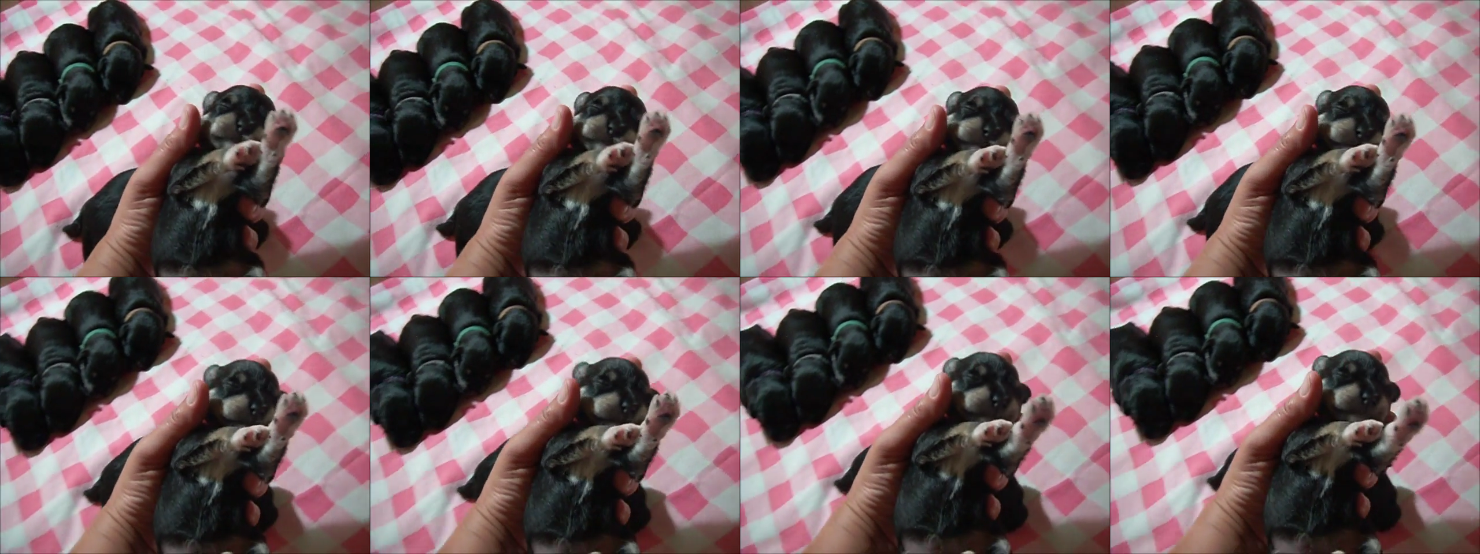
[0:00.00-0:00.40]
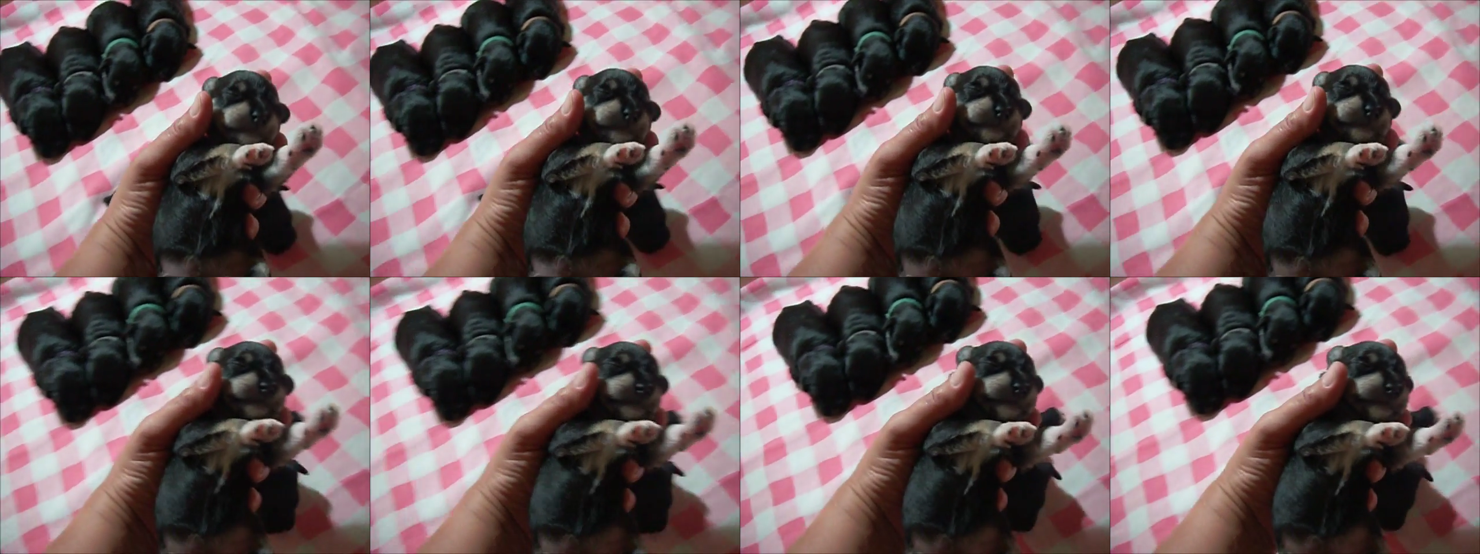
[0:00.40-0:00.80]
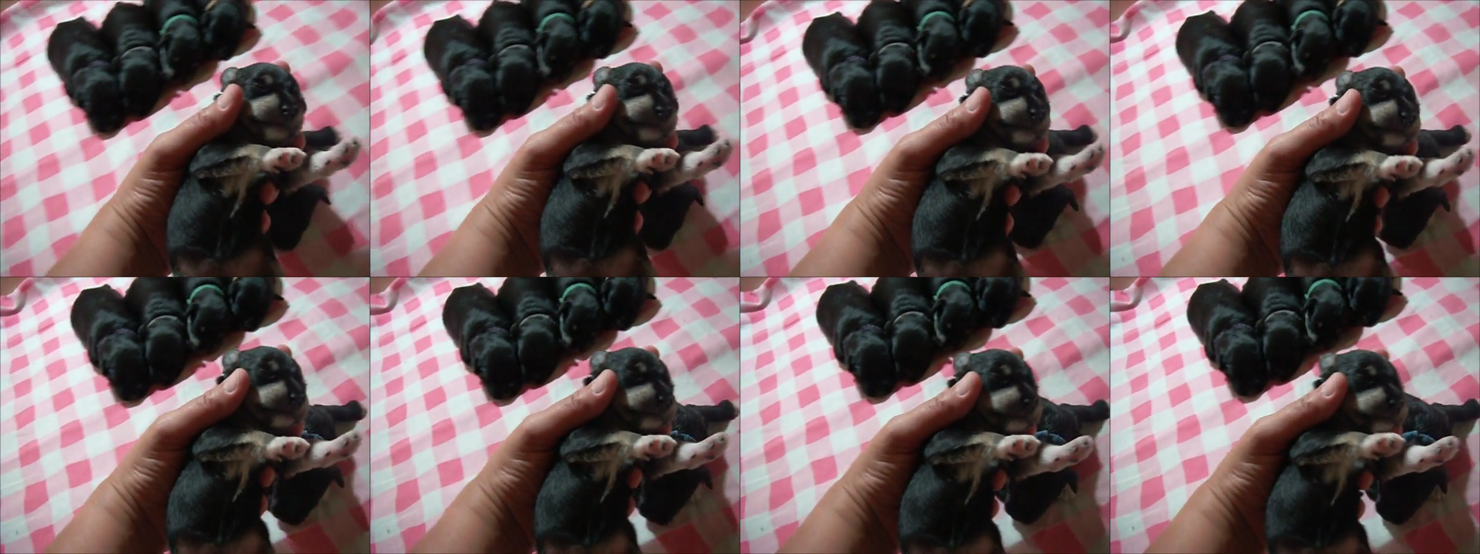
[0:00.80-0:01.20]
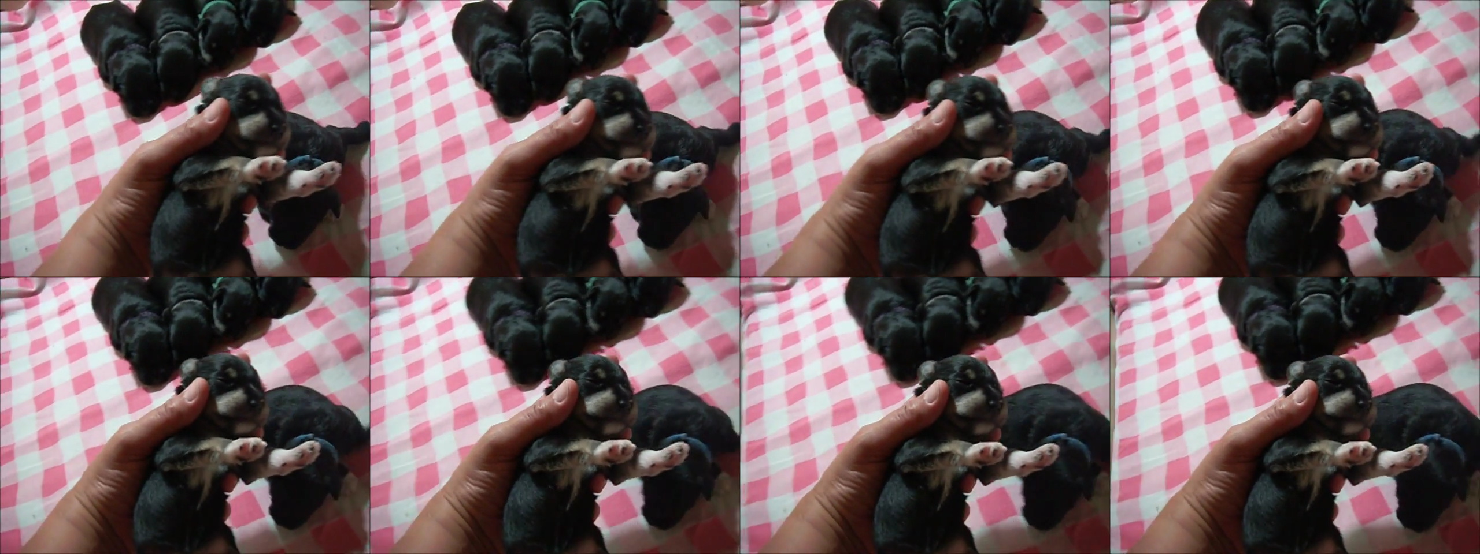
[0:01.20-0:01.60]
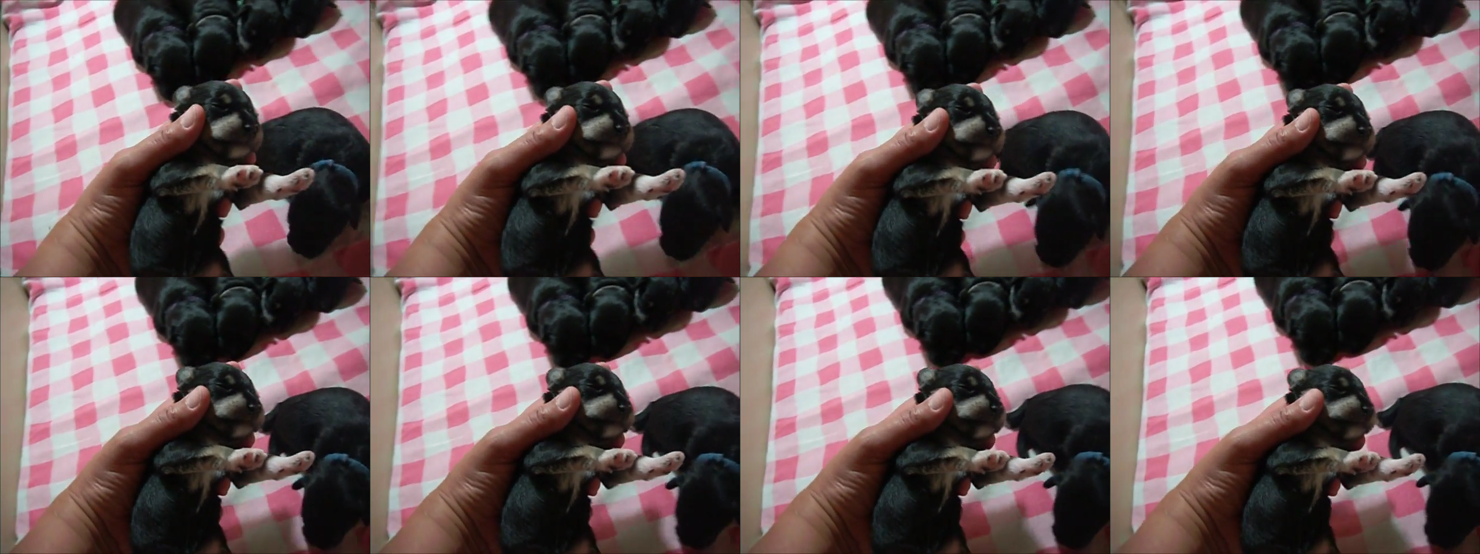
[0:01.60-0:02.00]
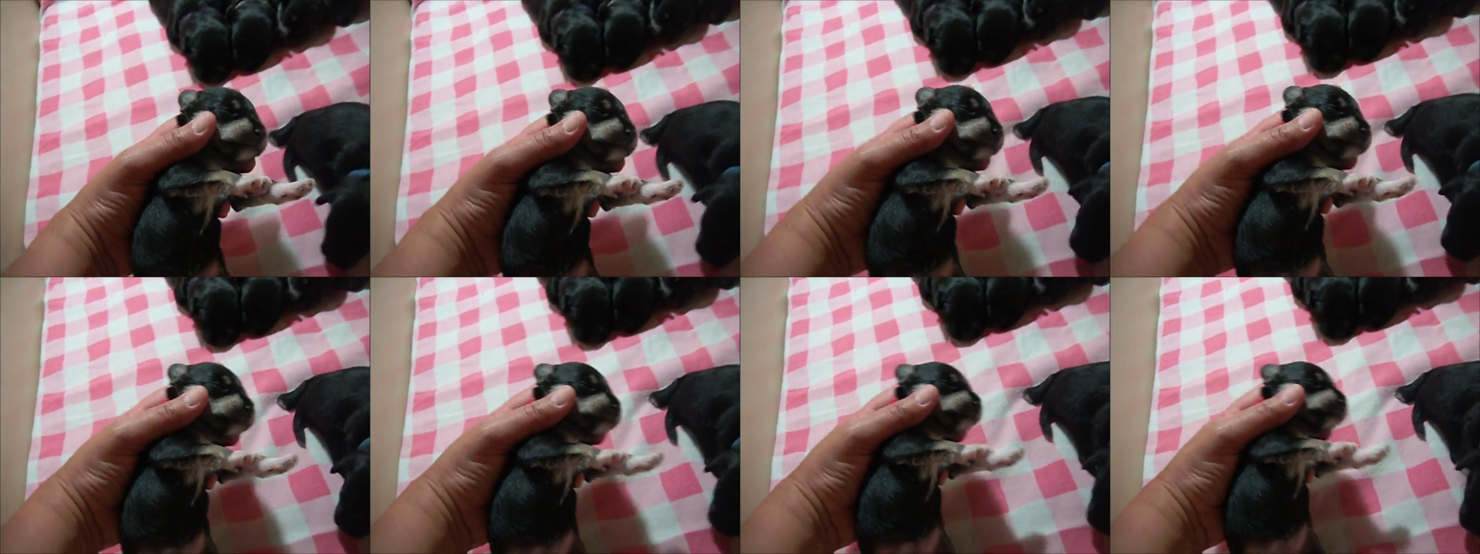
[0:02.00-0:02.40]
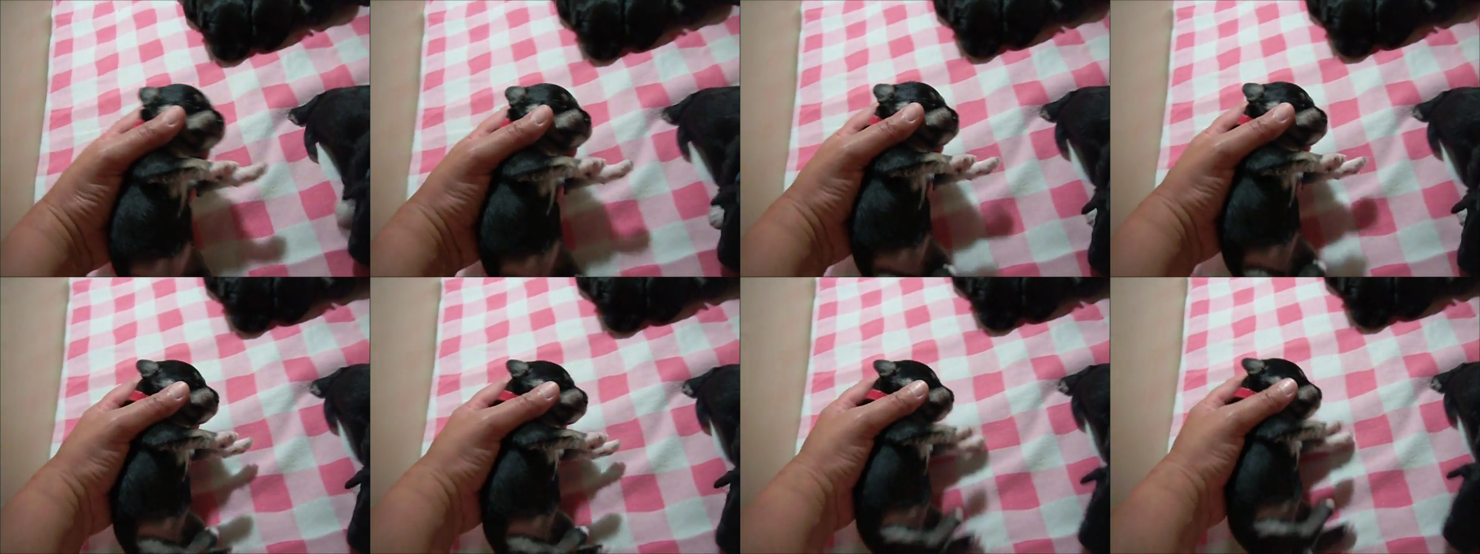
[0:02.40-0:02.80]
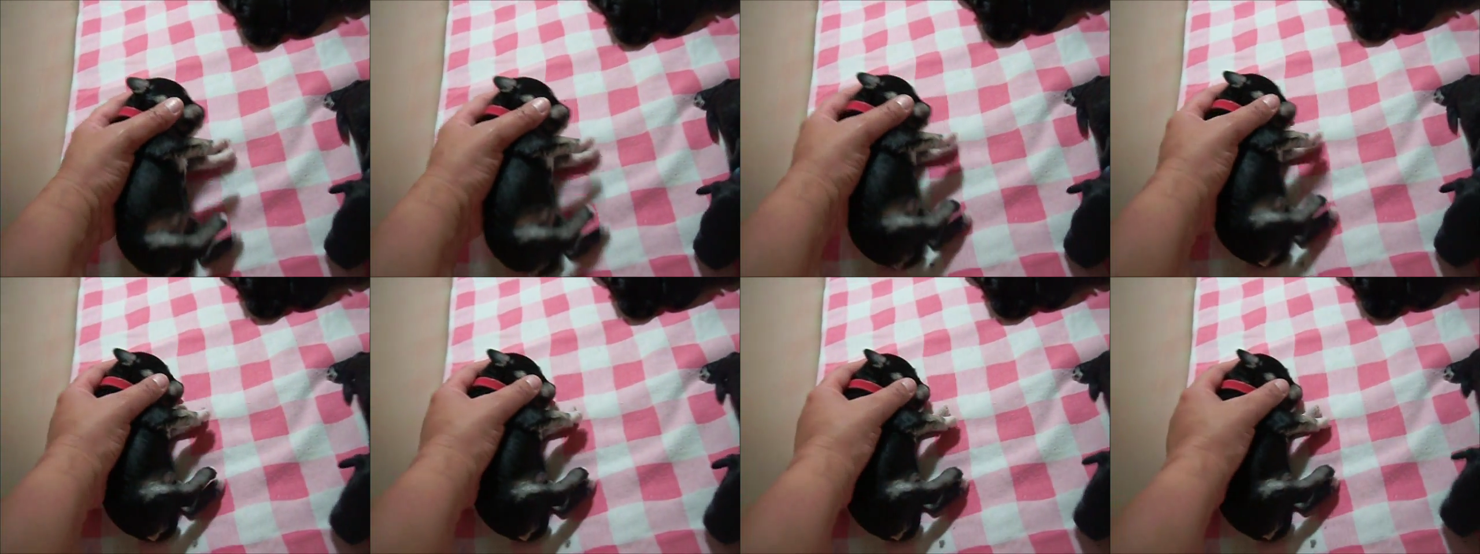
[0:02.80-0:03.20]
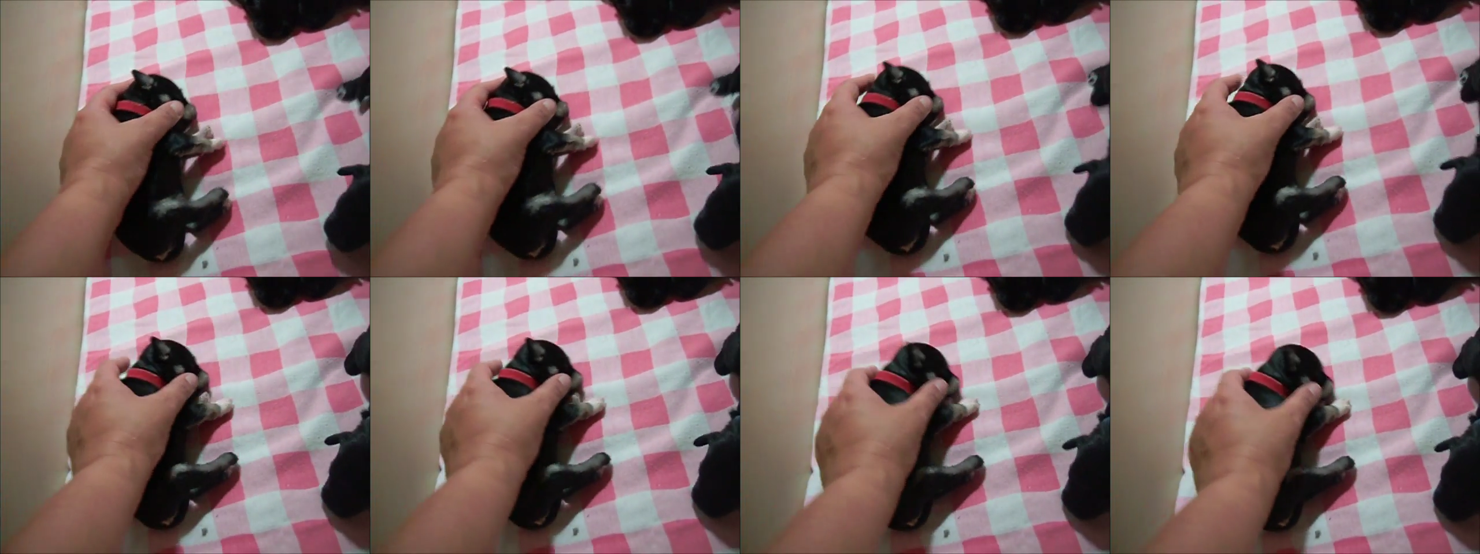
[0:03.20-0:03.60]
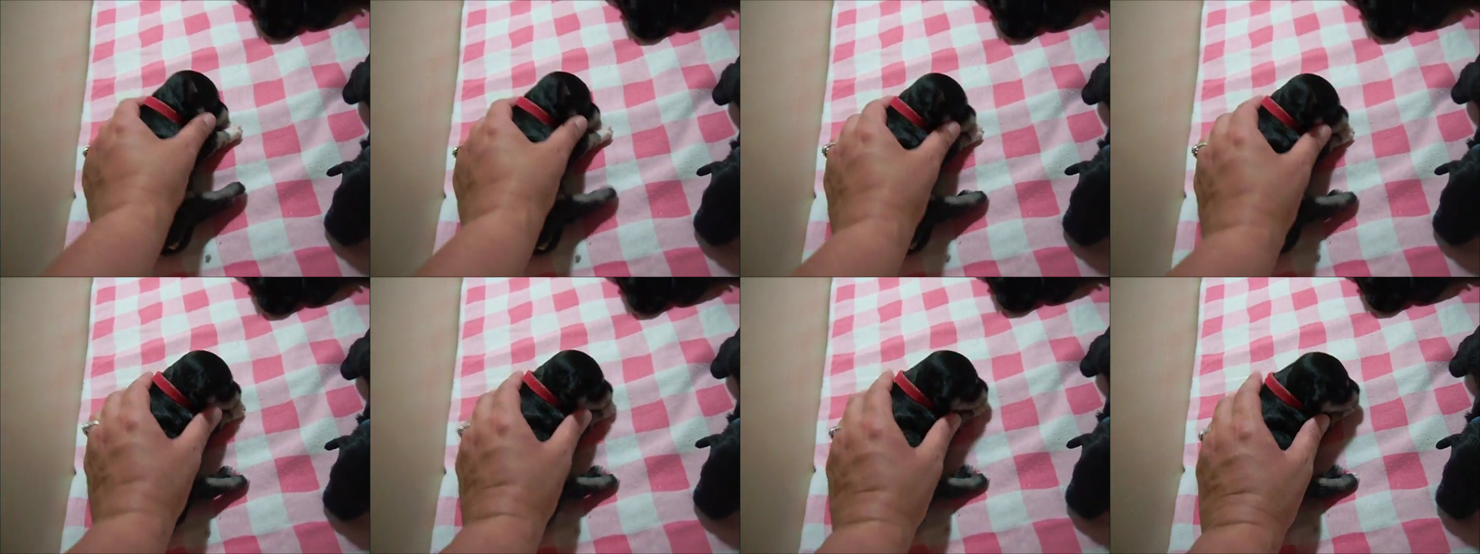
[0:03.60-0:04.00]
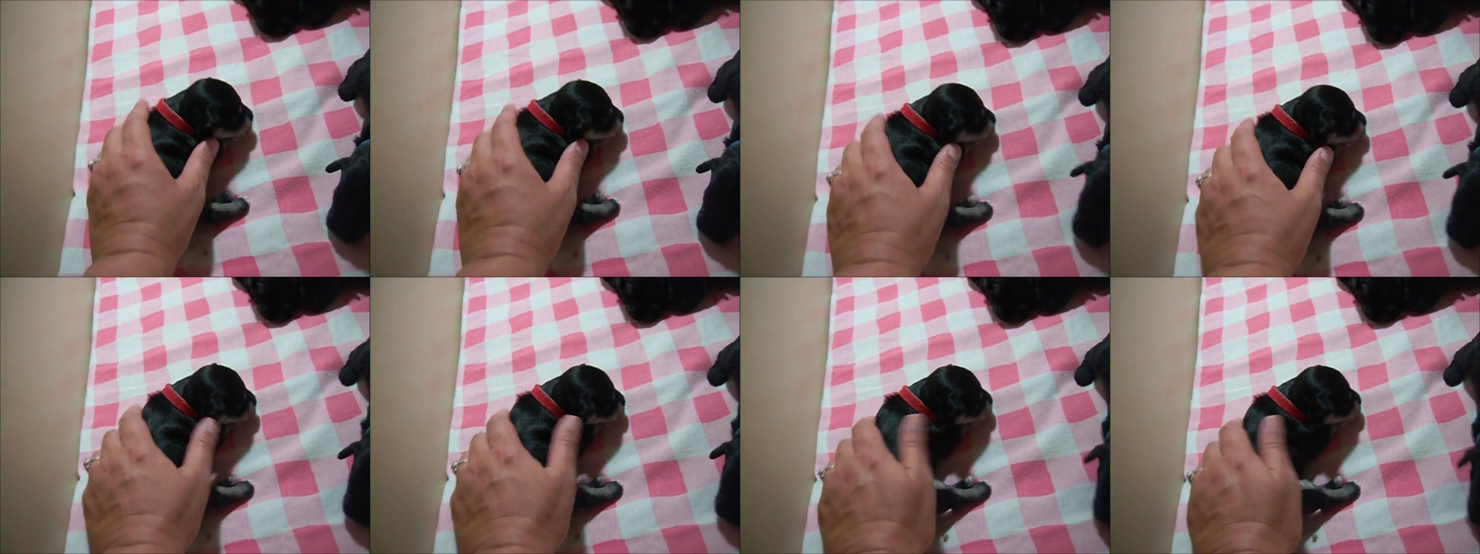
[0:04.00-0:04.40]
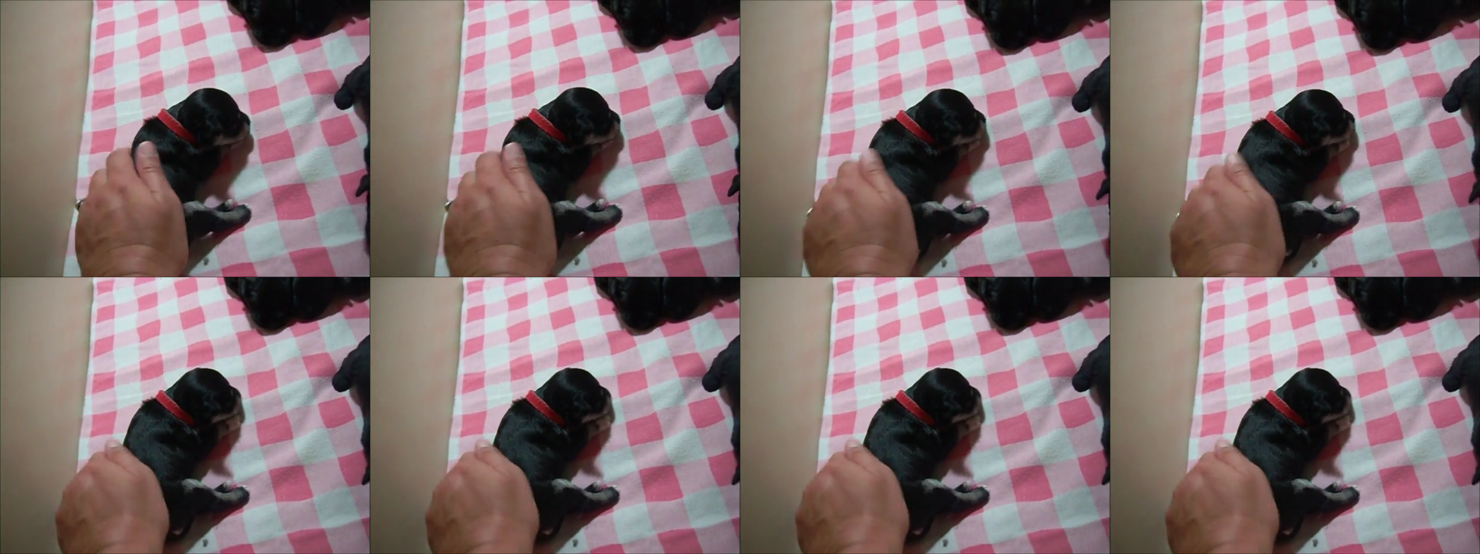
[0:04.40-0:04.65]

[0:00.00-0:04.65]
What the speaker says: No face is visible, so there are no lips to read.